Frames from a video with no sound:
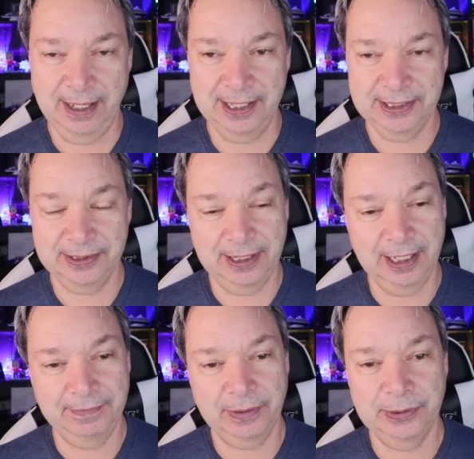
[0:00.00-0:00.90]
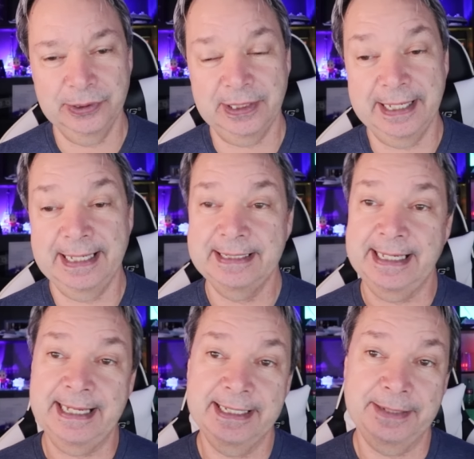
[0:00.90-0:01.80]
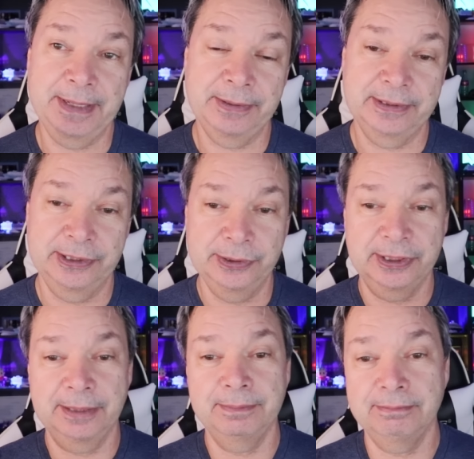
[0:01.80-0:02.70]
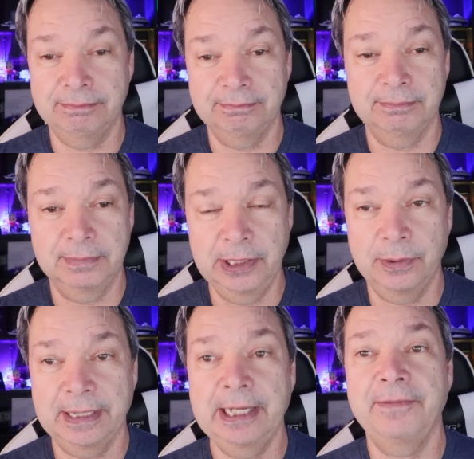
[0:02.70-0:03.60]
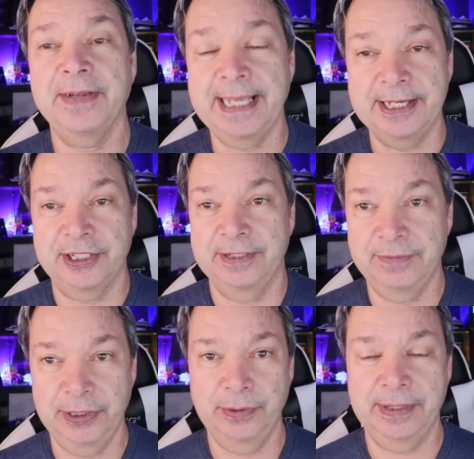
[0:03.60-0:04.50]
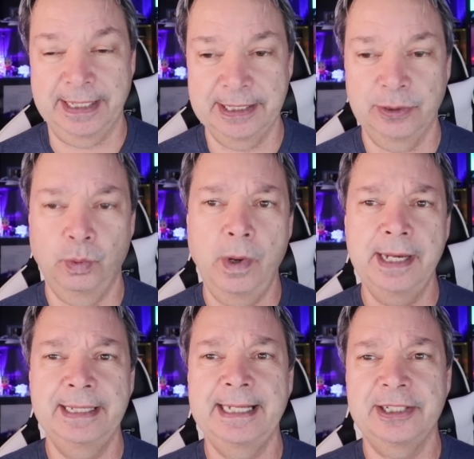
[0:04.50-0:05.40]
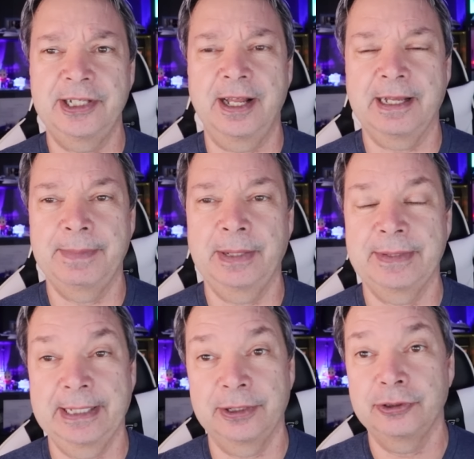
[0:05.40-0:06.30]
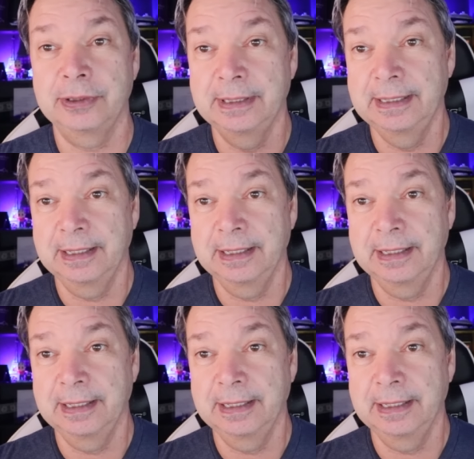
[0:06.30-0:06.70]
Also, Carnival Cruise Line has had to come out and do some, you know, clarification of two things. One, let's talk about their